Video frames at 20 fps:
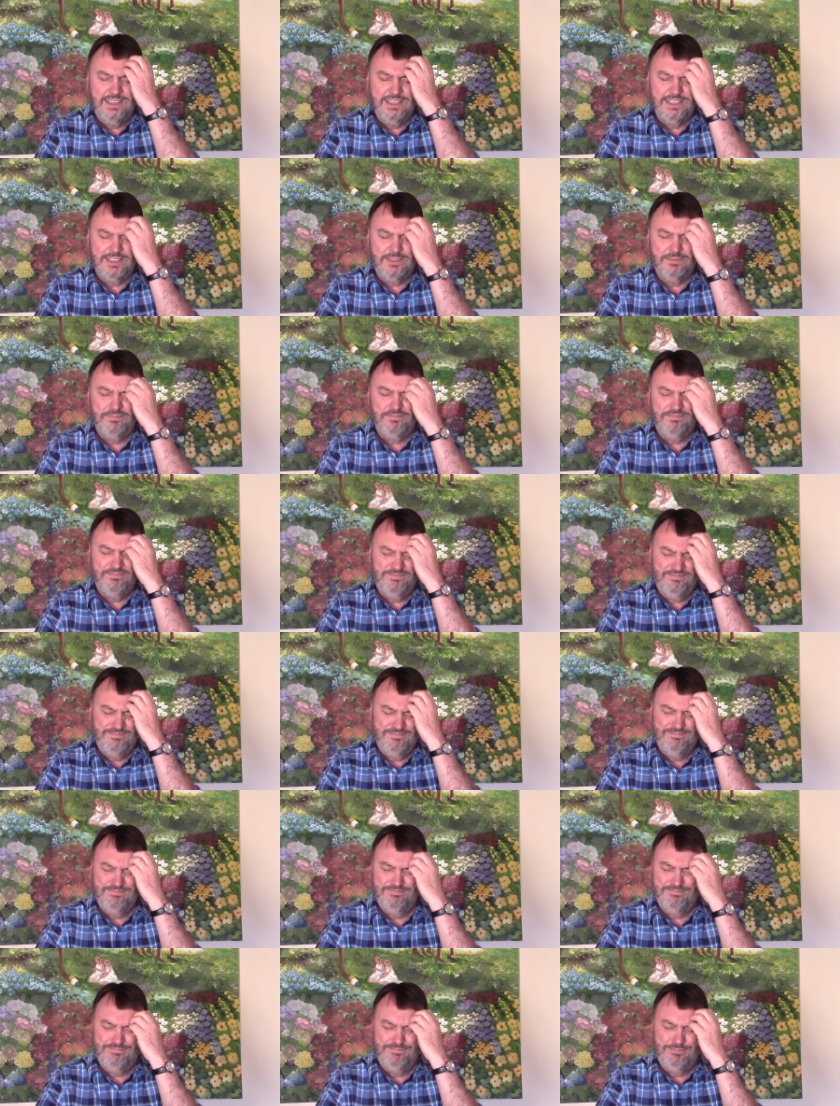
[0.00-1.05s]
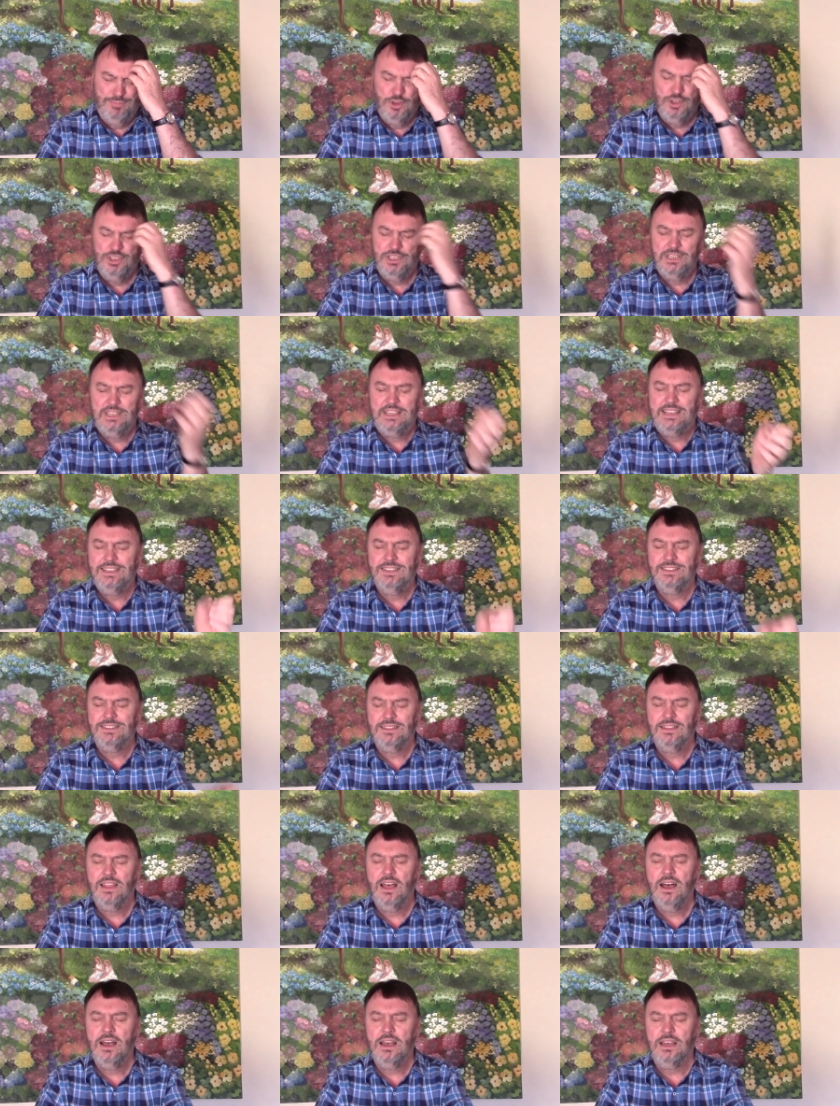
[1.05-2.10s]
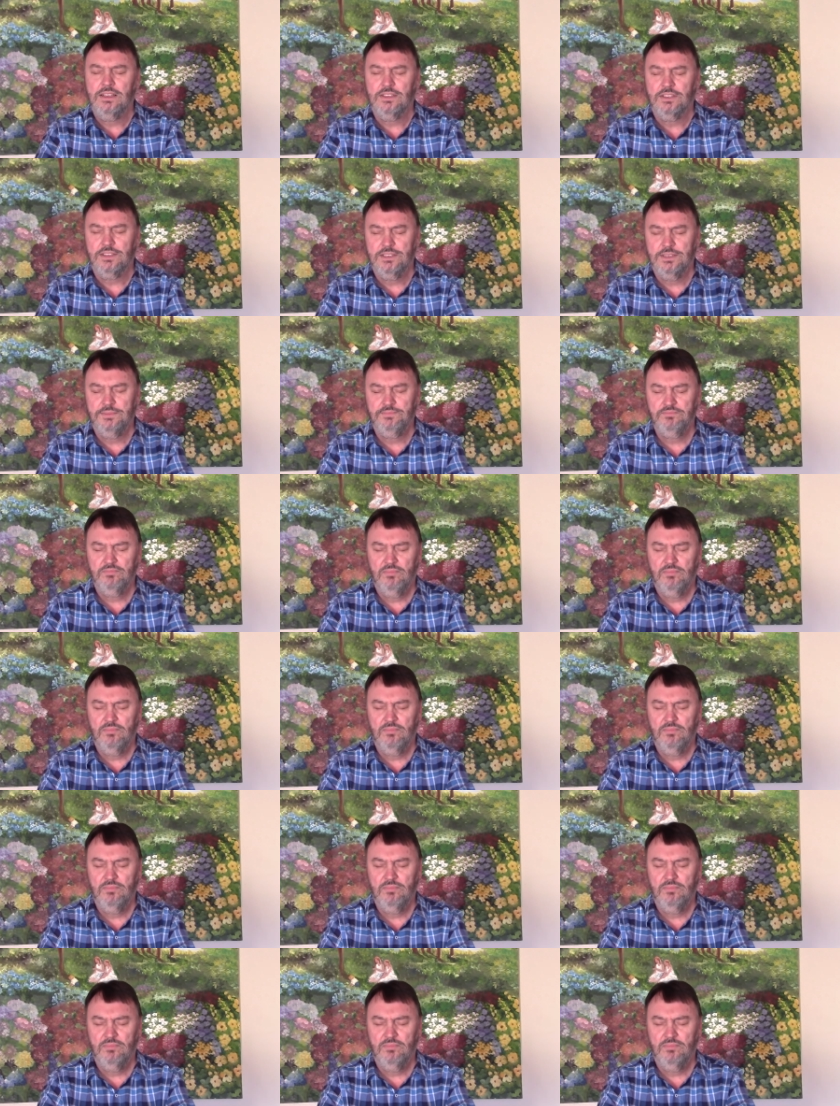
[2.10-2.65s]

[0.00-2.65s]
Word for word: is pushing his lies.